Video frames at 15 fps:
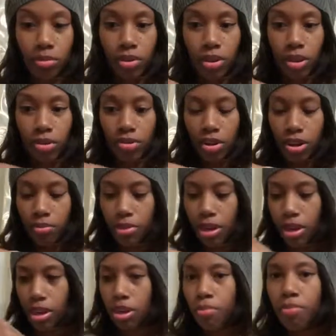Put it right
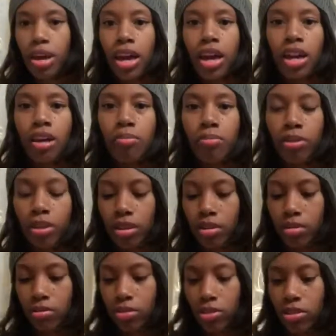back in the bag and put it
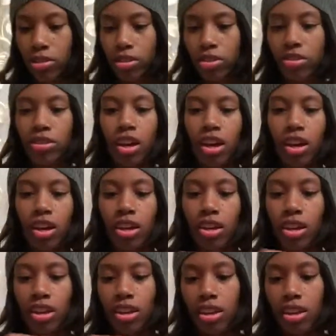over to the side.